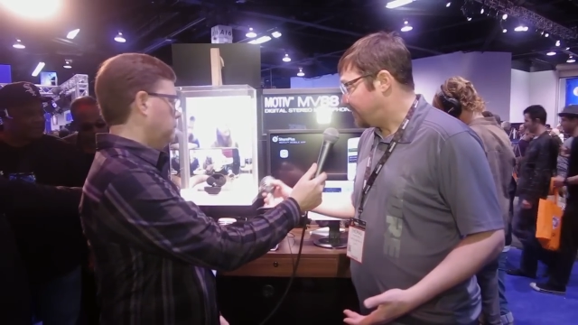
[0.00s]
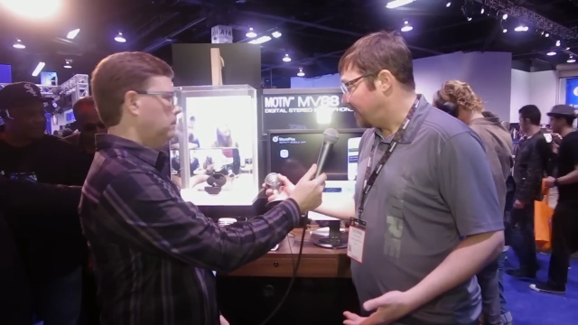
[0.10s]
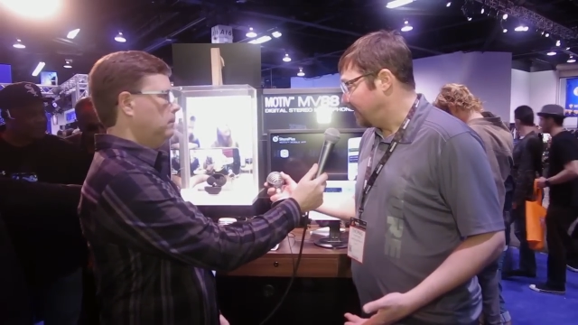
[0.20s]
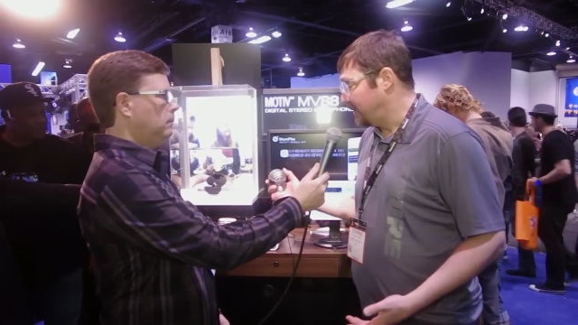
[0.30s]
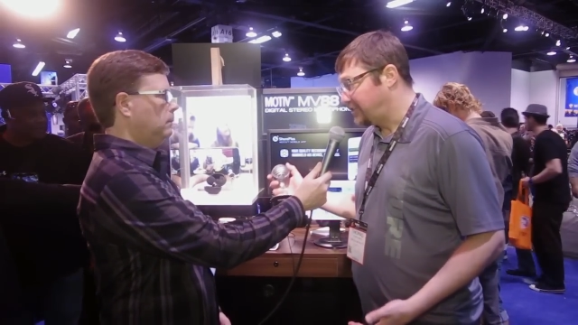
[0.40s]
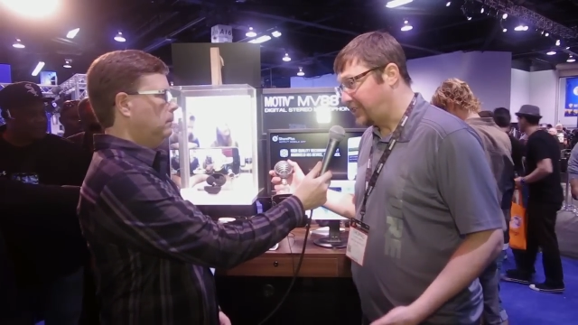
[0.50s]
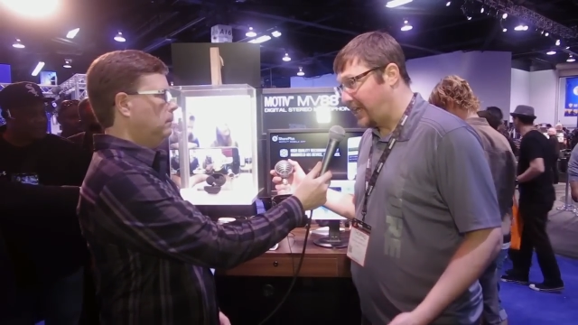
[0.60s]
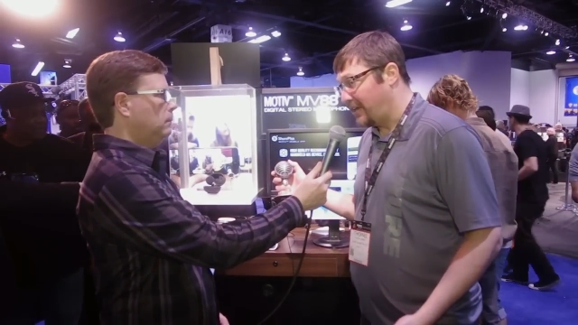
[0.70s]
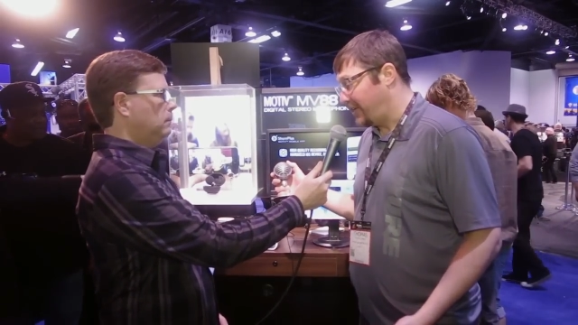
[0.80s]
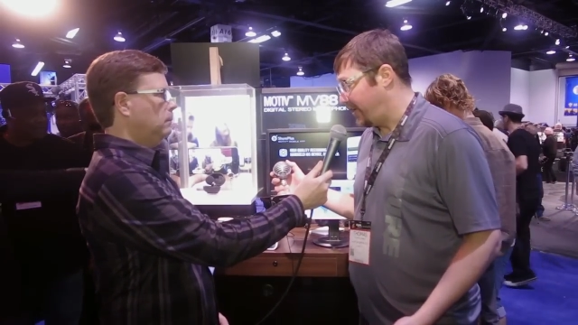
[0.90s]
Speaker 1: It's on a little
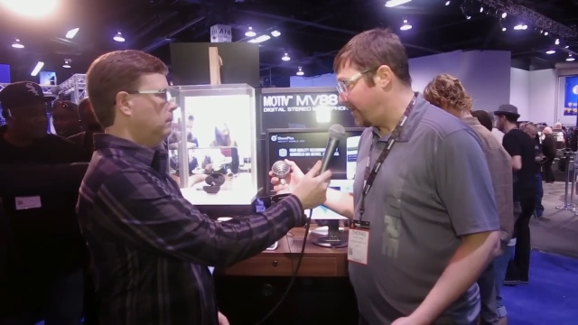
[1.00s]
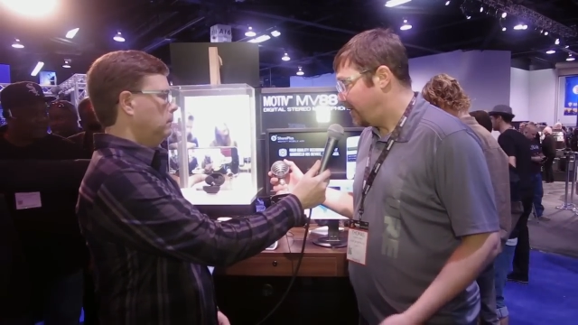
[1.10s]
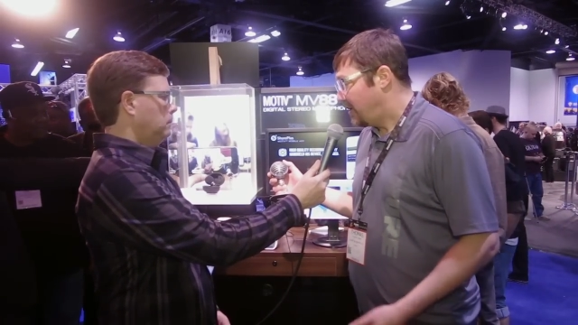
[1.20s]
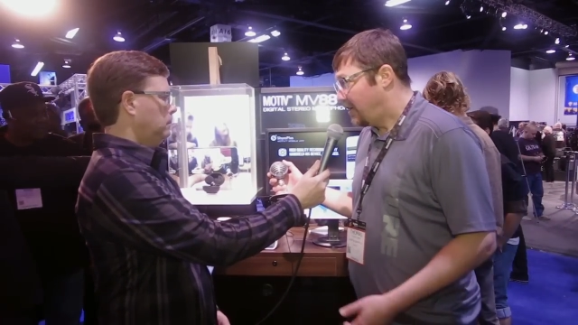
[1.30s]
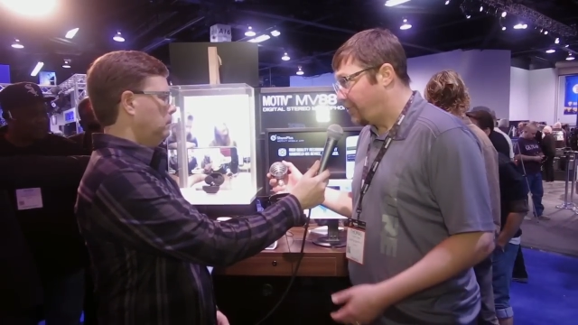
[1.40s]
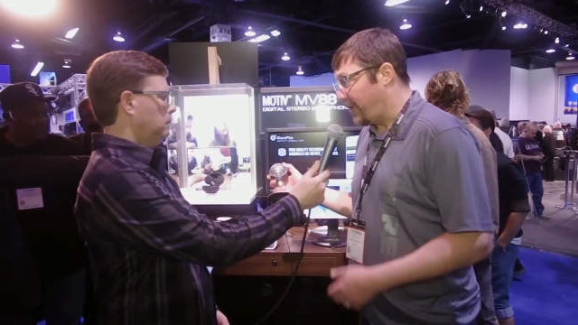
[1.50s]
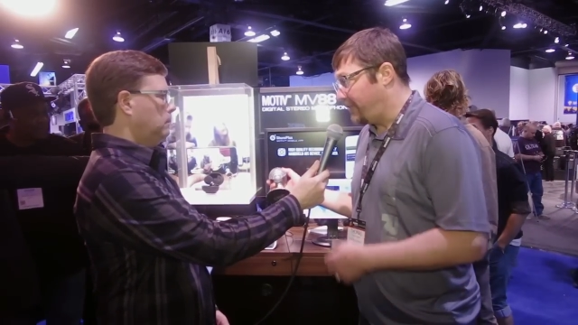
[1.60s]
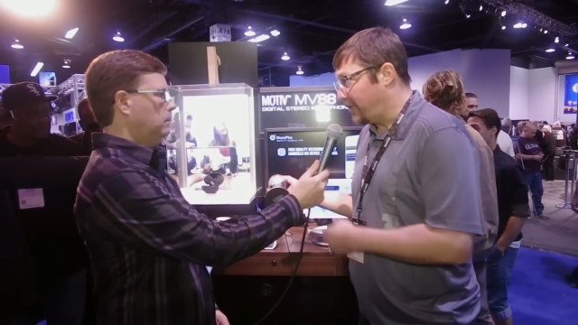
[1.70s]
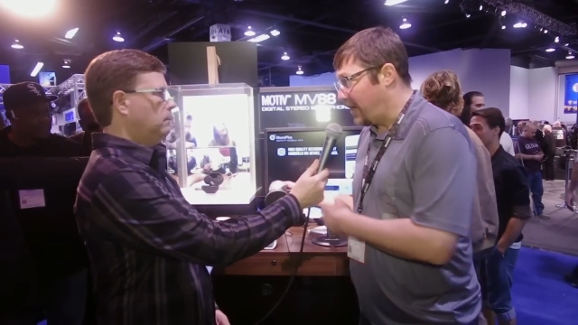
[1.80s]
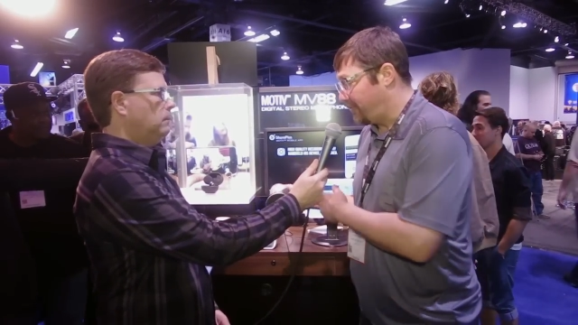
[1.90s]
stand here.
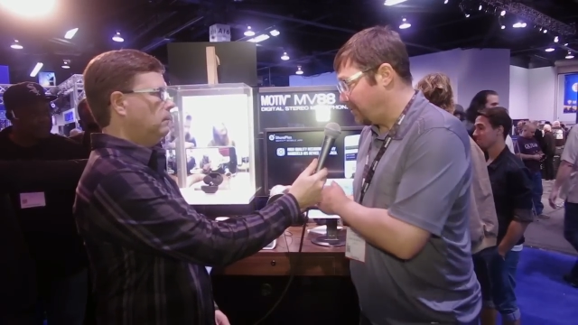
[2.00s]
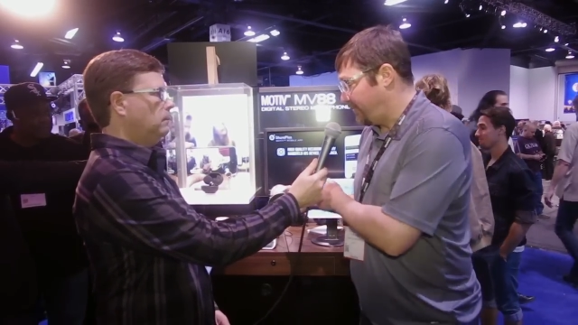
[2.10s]
Threads off